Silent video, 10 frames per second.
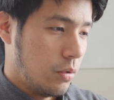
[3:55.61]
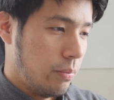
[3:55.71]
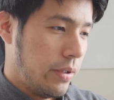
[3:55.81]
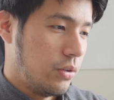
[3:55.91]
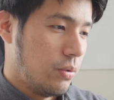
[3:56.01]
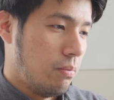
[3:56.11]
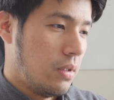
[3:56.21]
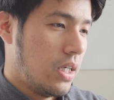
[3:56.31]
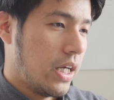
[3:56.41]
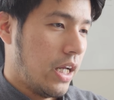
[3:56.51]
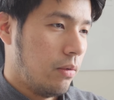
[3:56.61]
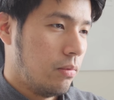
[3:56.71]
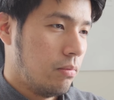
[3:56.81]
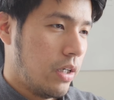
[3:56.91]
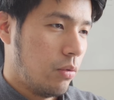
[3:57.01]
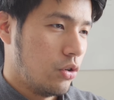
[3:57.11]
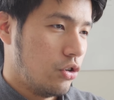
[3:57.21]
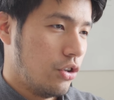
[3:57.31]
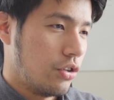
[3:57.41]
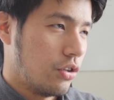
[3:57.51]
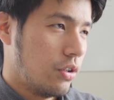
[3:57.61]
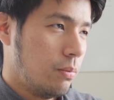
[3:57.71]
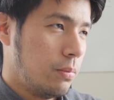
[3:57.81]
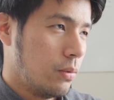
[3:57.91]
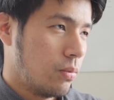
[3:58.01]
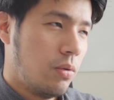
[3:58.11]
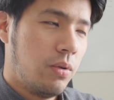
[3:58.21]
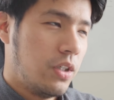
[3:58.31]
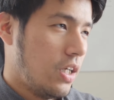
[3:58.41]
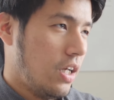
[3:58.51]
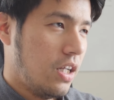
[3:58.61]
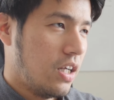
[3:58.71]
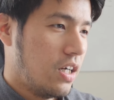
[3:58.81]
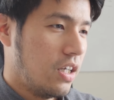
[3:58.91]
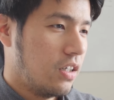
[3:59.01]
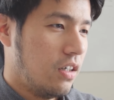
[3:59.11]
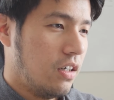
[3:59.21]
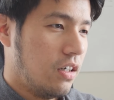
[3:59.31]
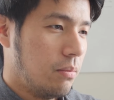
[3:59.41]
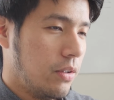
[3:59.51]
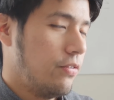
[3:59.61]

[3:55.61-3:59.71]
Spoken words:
Compared to mine was just a simple rotating icon but